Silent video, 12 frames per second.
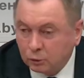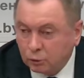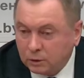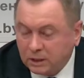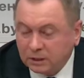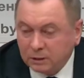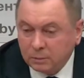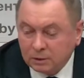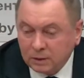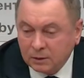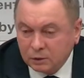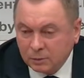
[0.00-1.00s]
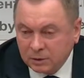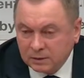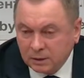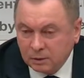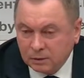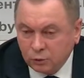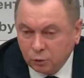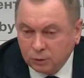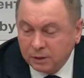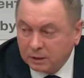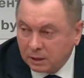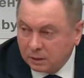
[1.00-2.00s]
And a situation that some
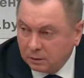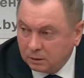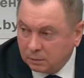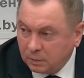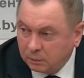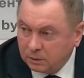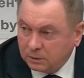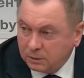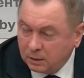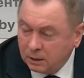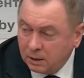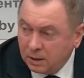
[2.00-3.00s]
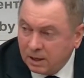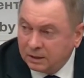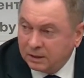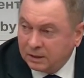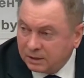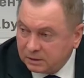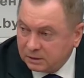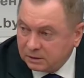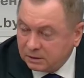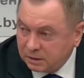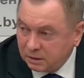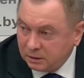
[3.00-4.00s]
people are trying to present as the
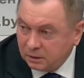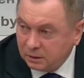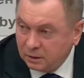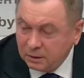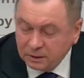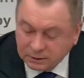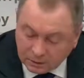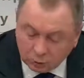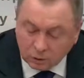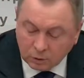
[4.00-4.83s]
attempt of aggression